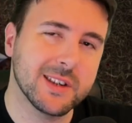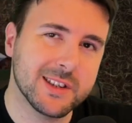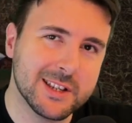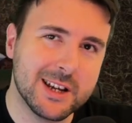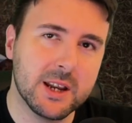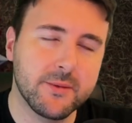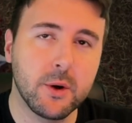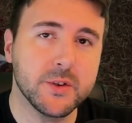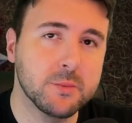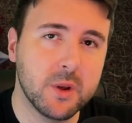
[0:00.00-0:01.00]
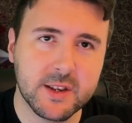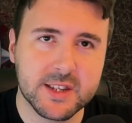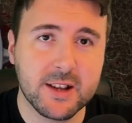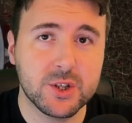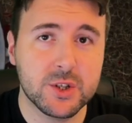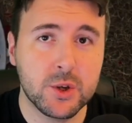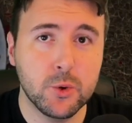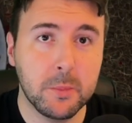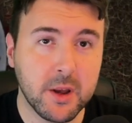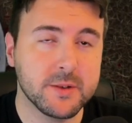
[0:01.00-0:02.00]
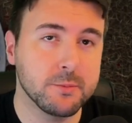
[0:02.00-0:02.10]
Slan have got some nice Edge 2 plus